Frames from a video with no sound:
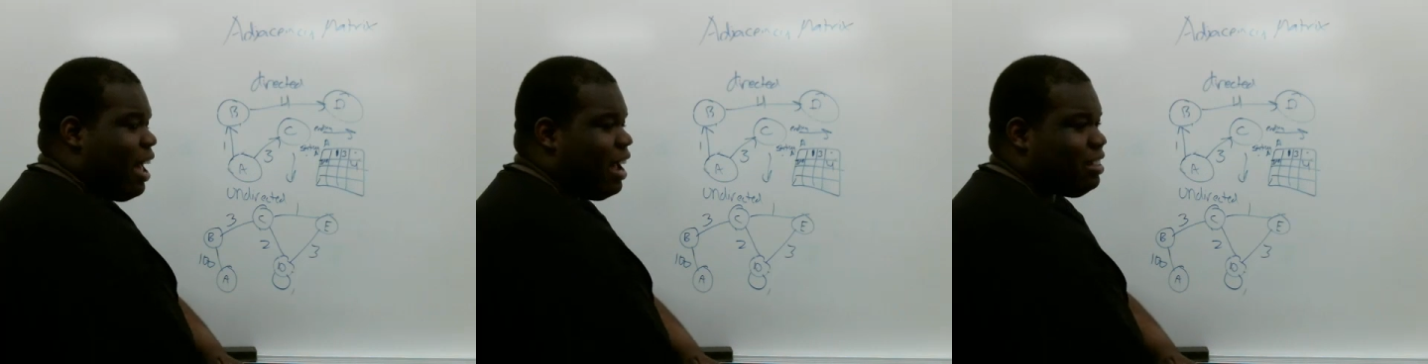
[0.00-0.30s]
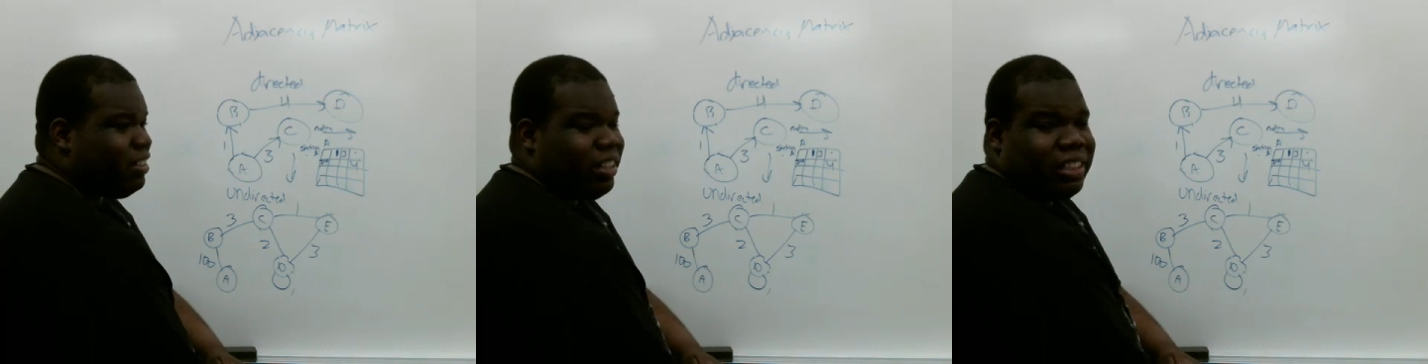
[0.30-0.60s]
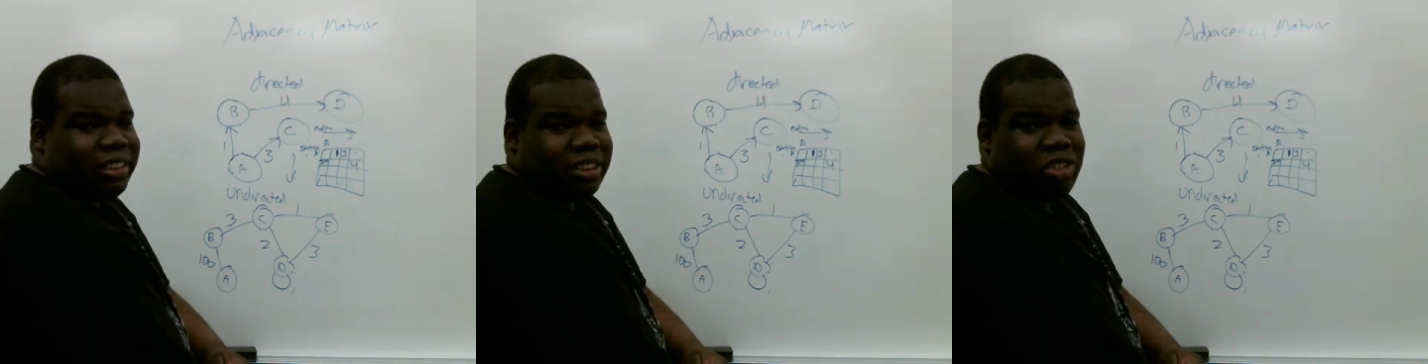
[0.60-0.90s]

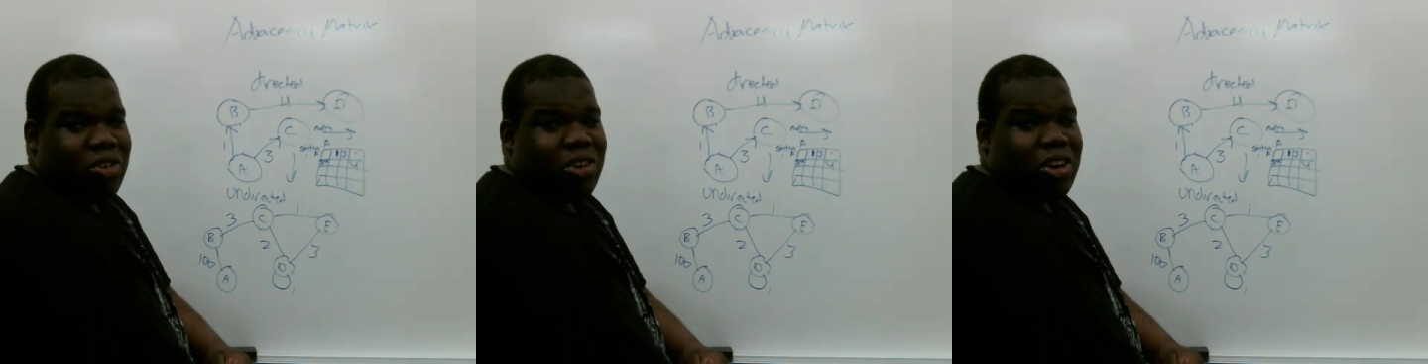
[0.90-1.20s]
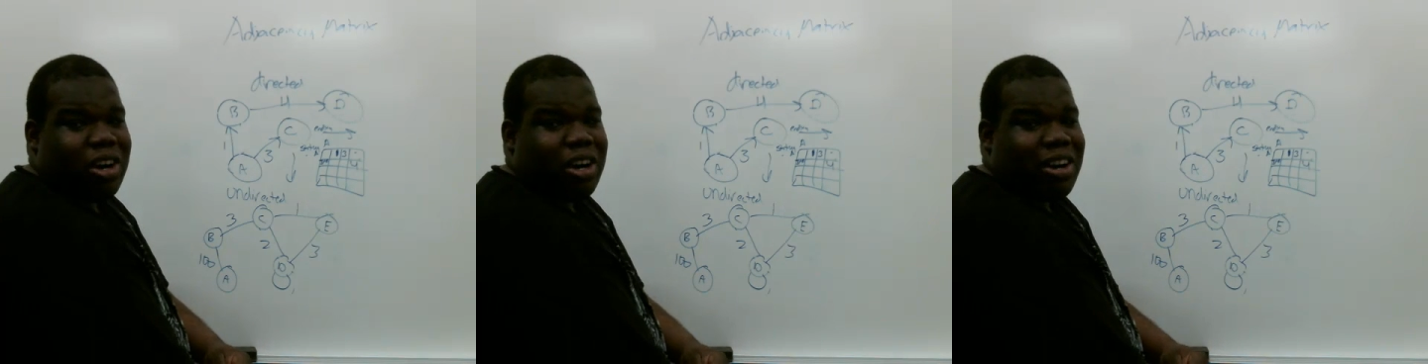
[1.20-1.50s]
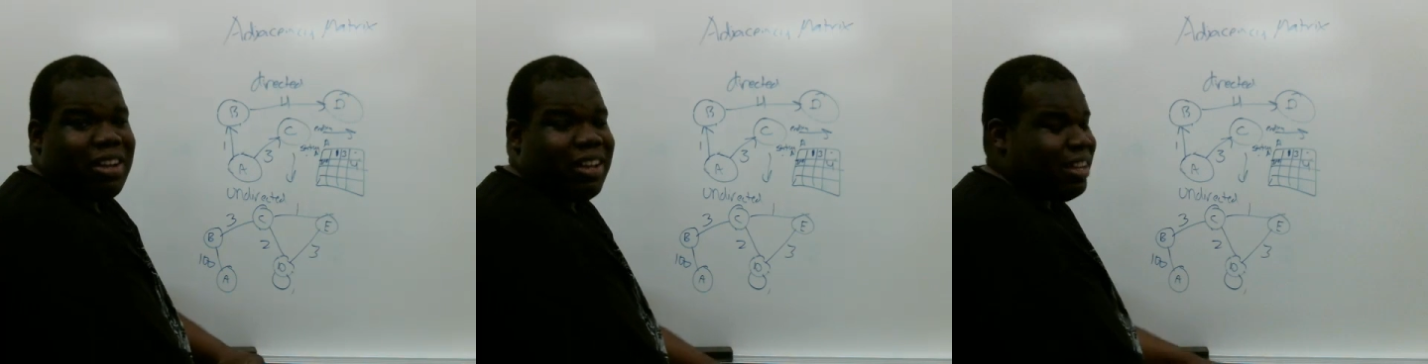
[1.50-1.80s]
actually
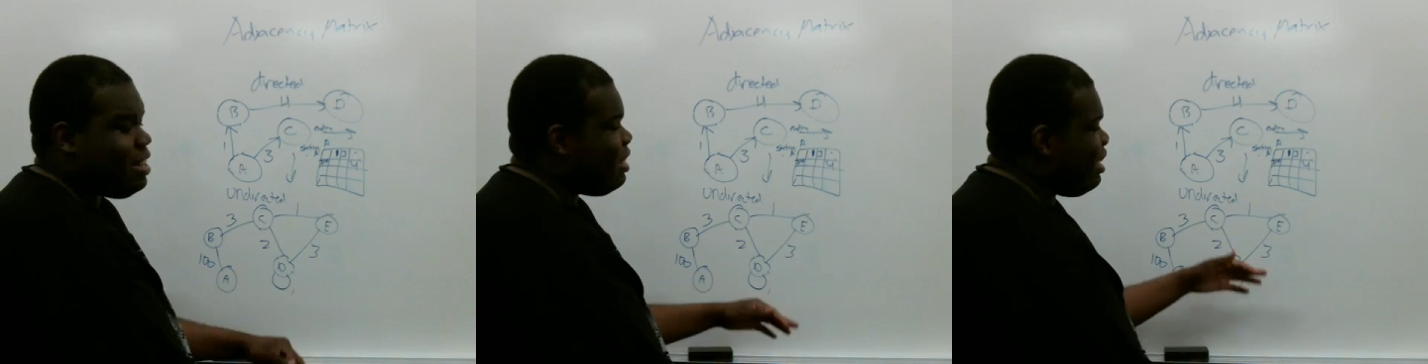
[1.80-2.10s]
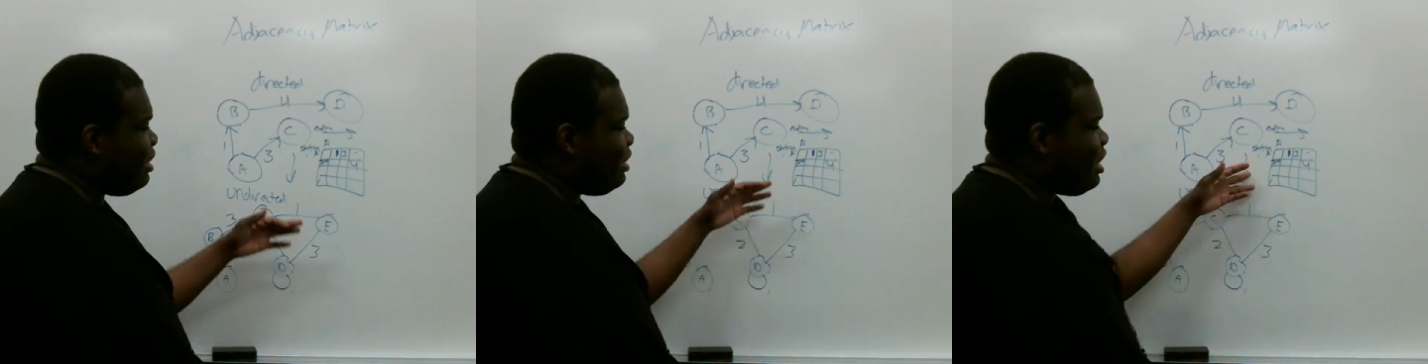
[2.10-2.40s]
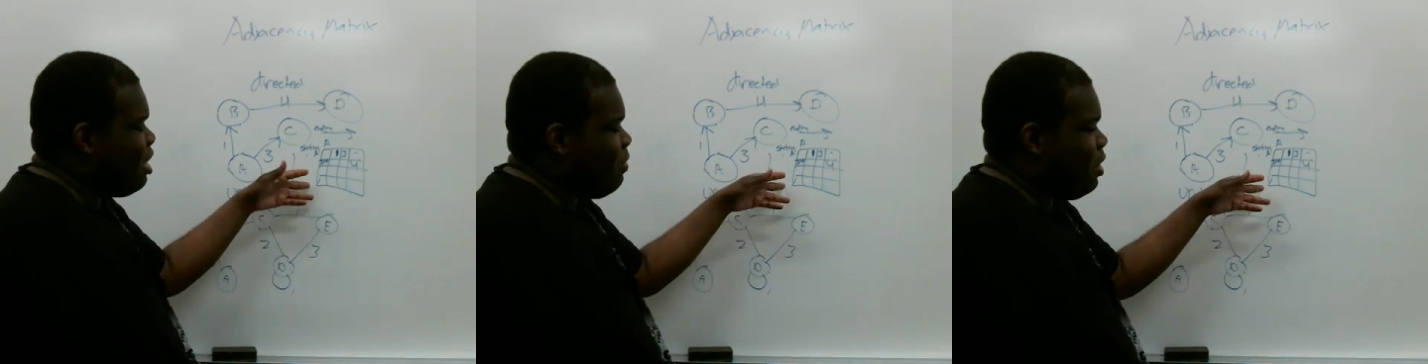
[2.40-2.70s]
store,
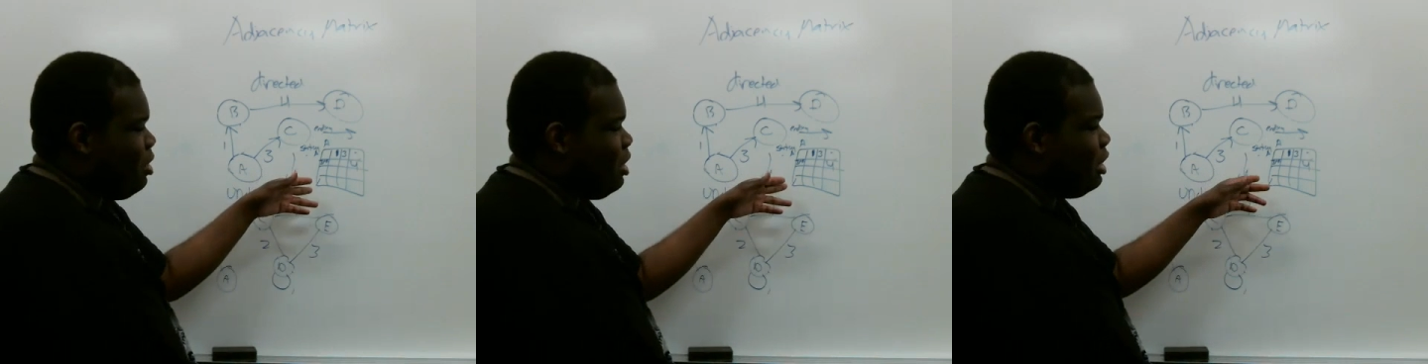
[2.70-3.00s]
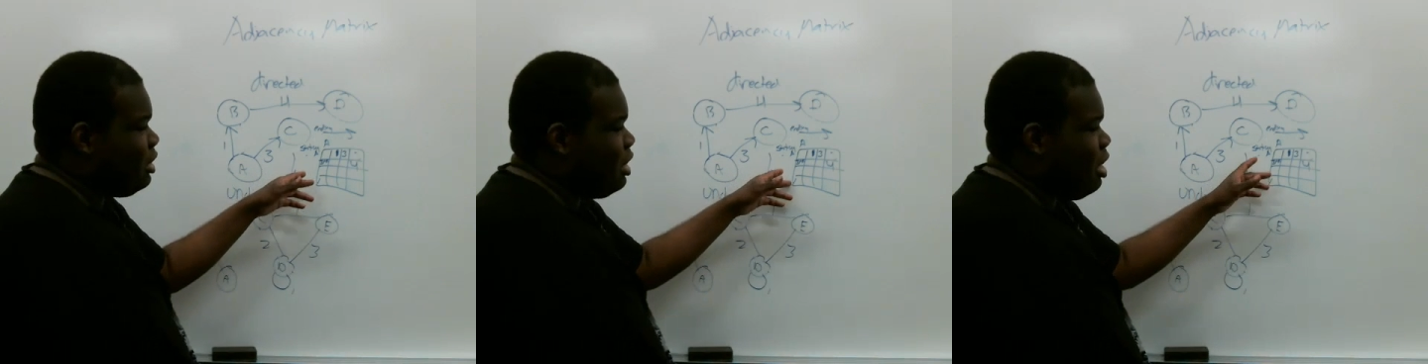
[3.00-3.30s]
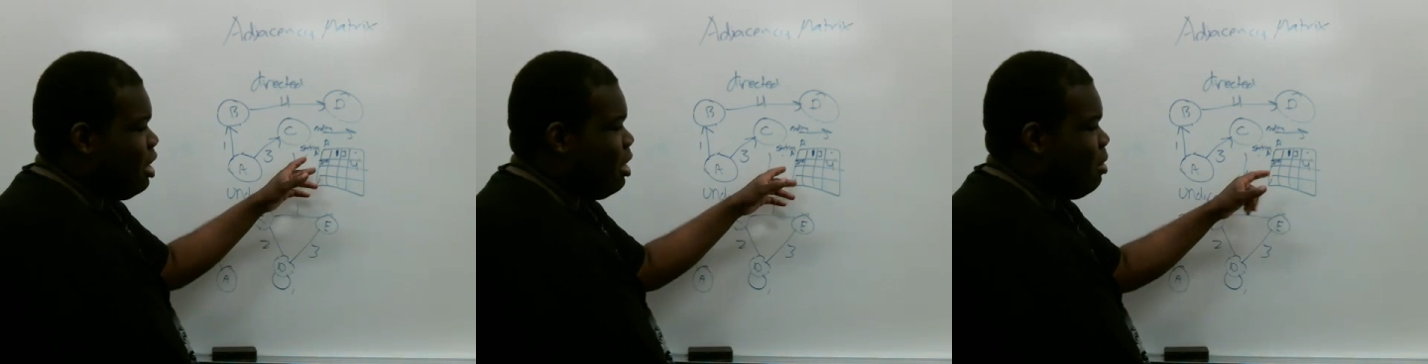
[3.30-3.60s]
instead of using
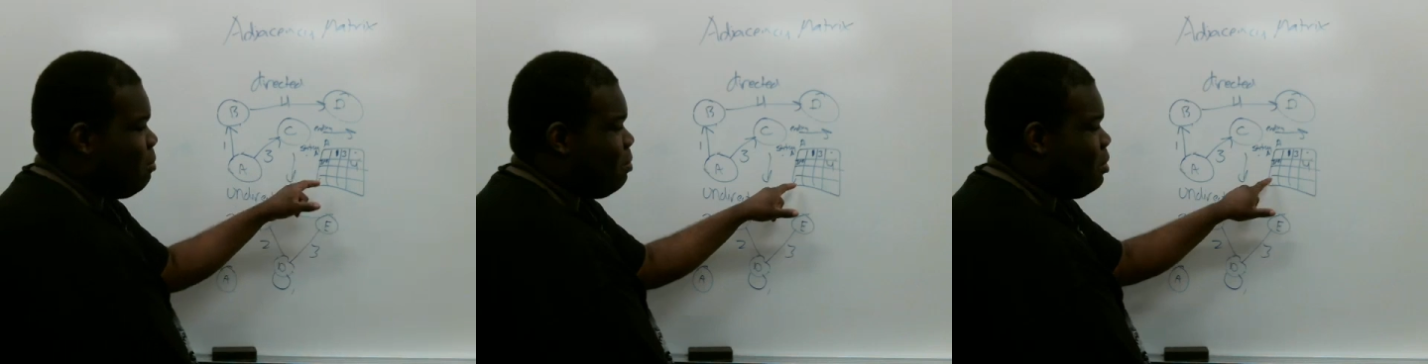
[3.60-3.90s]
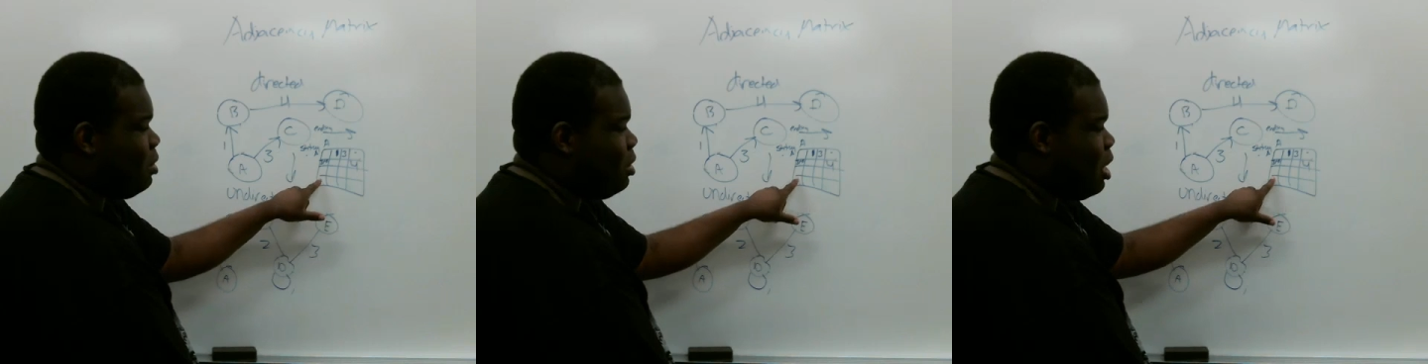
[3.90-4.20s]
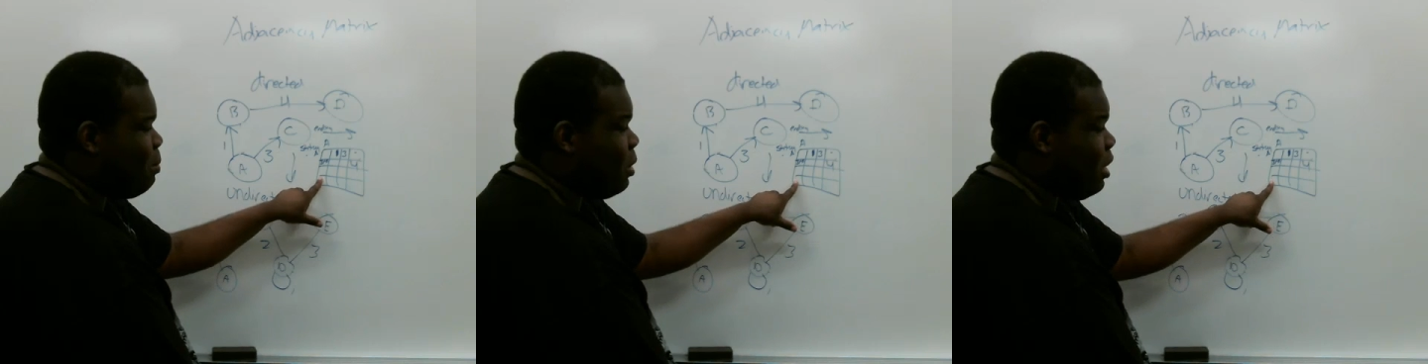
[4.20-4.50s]
a
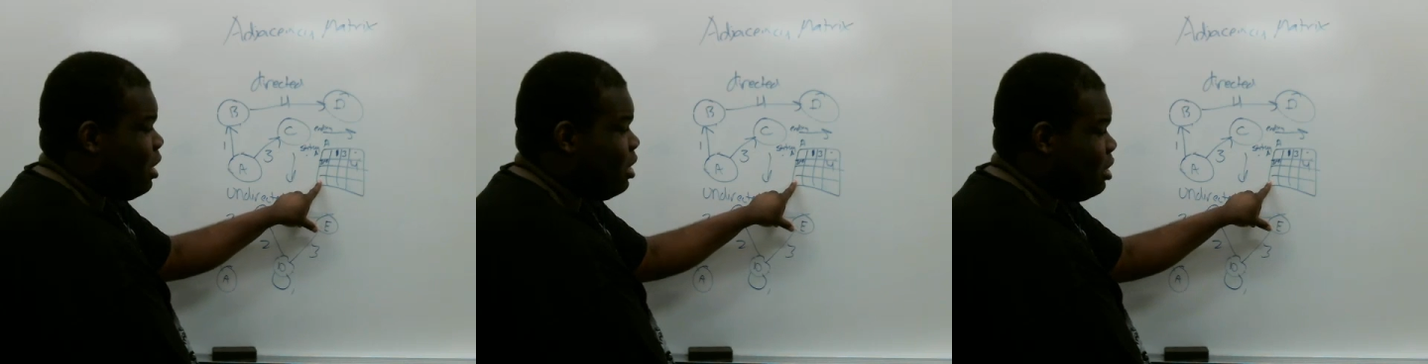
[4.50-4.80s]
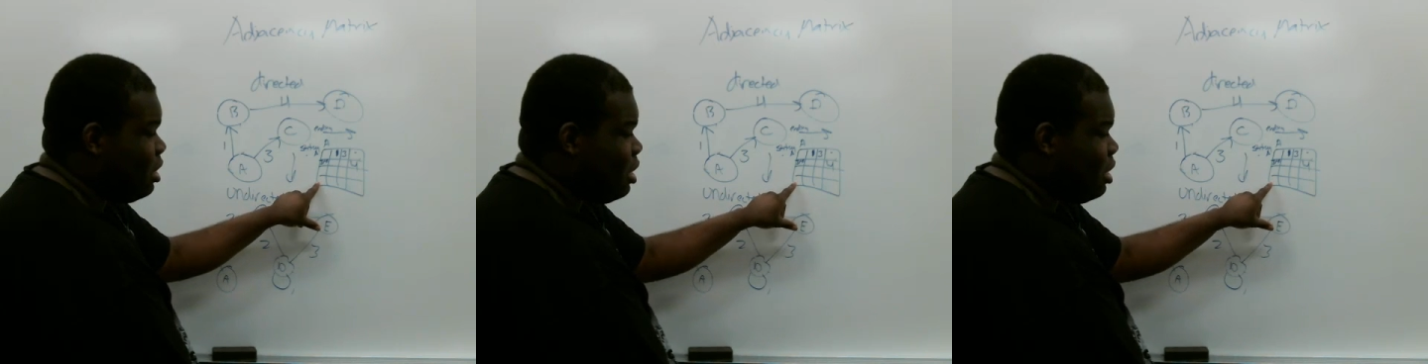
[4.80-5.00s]
number here,